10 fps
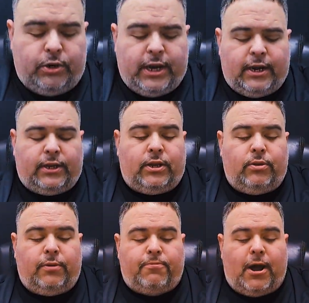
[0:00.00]
you get it
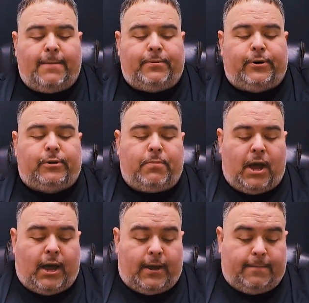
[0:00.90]
to the proper
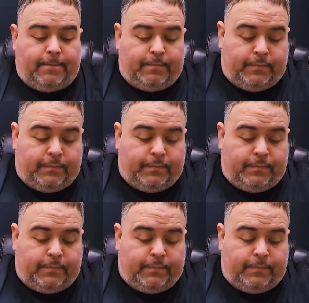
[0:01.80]
spot,